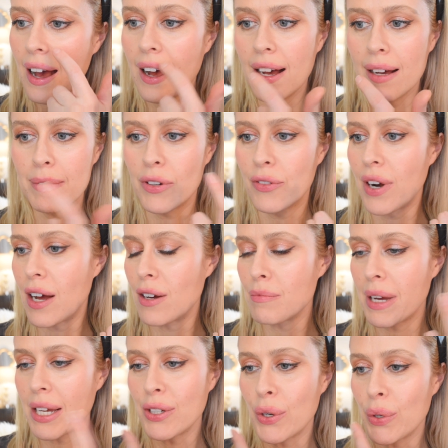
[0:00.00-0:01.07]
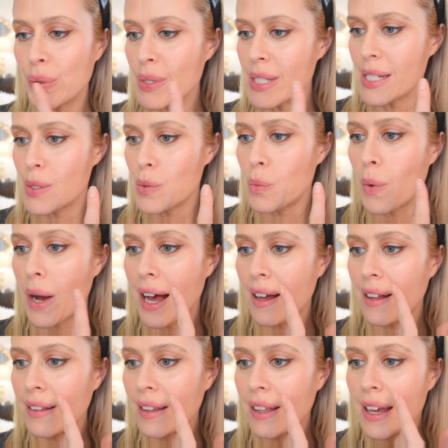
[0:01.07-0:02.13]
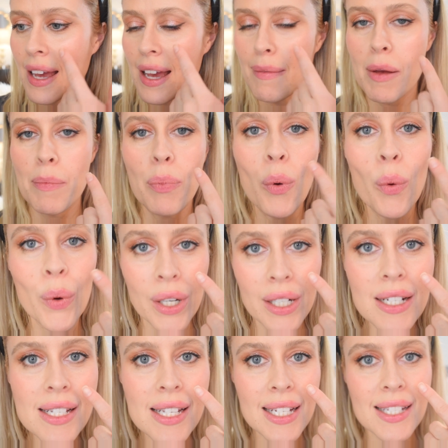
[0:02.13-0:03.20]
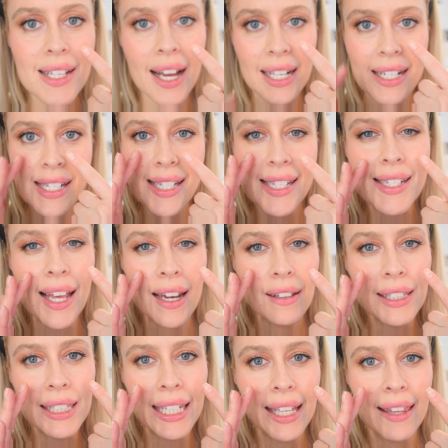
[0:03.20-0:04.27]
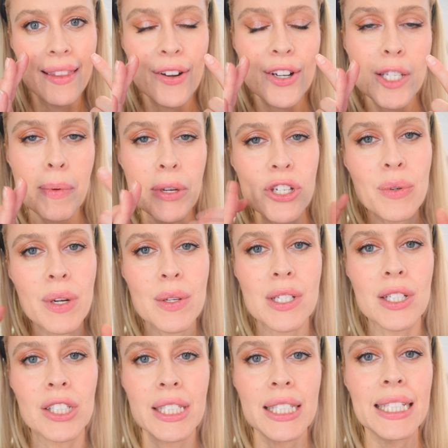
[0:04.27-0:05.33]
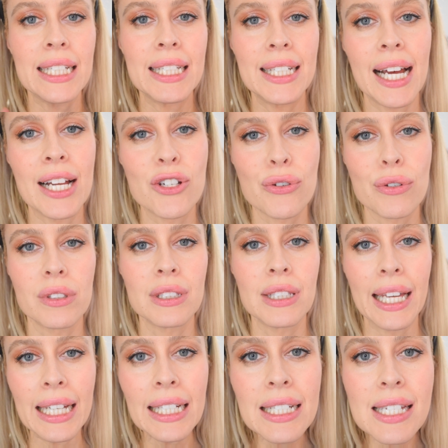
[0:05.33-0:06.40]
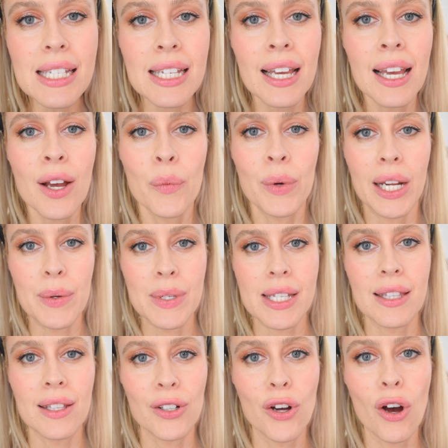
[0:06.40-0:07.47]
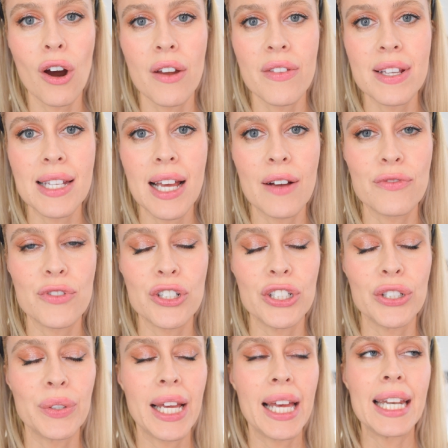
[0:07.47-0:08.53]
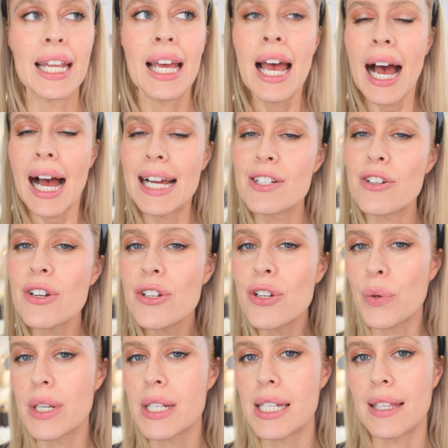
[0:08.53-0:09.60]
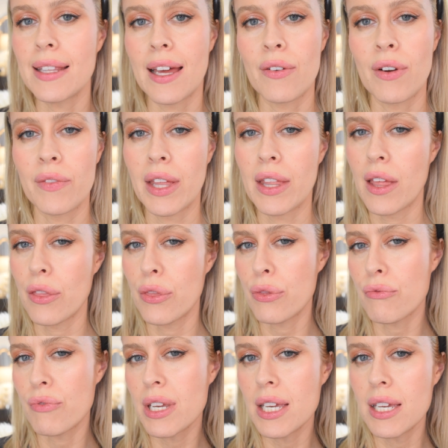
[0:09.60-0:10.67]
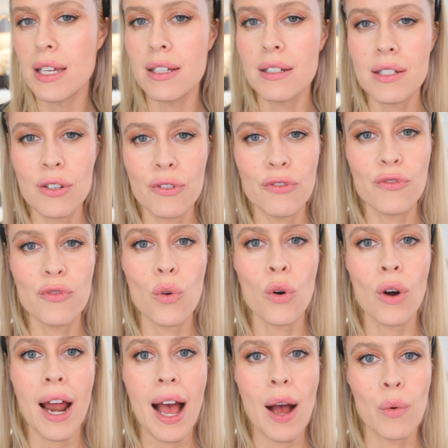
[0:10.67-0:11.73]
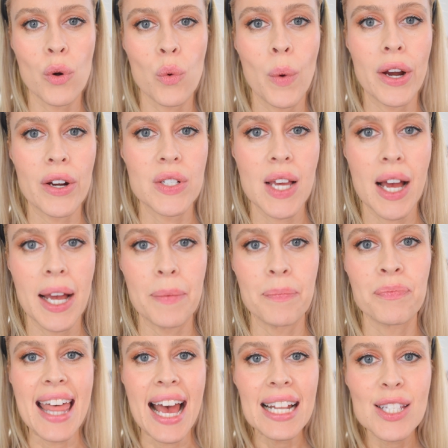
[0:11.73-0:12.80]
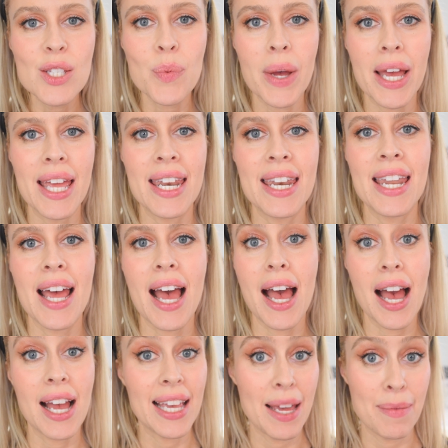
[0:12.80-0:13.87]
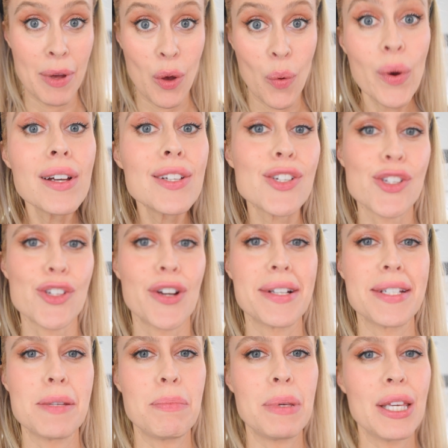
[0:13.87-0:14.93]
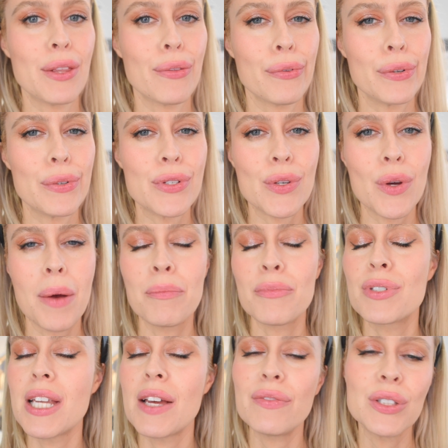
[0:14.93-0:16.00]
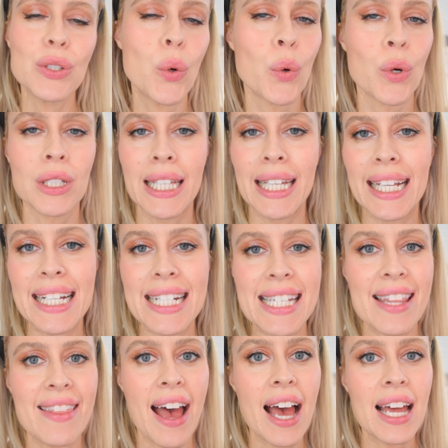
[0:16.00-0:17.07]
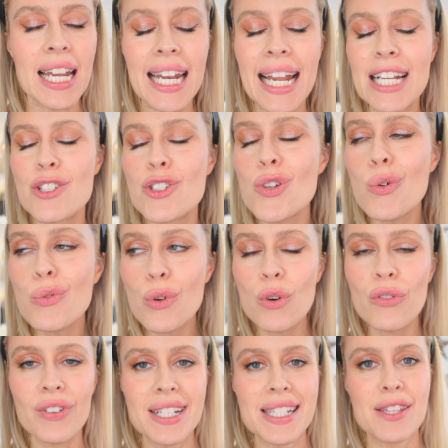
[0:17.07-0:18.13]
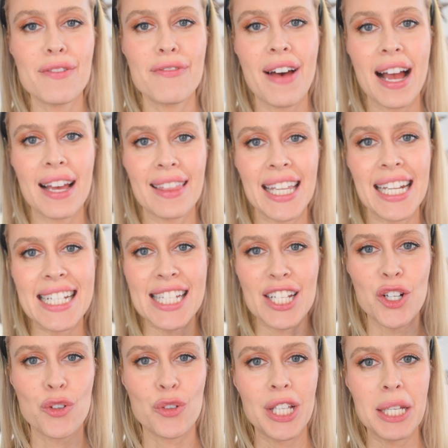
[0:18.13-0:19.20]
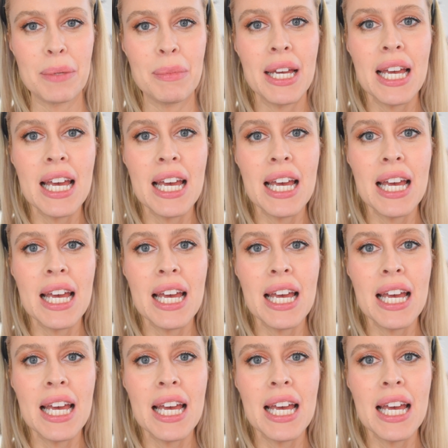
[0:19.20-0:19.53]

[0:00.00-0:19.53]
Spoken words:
around my nose as well. My pores, it's kind of settling in there, especially when I was looking in natural light when I was in the car this afternoon, and I started noticing that around that 3 to 4 hour wear time. That's when, again, my oils are starting to peek through. So I'm definitely correlating it to that. And I don't know if it's the fact that it's a cream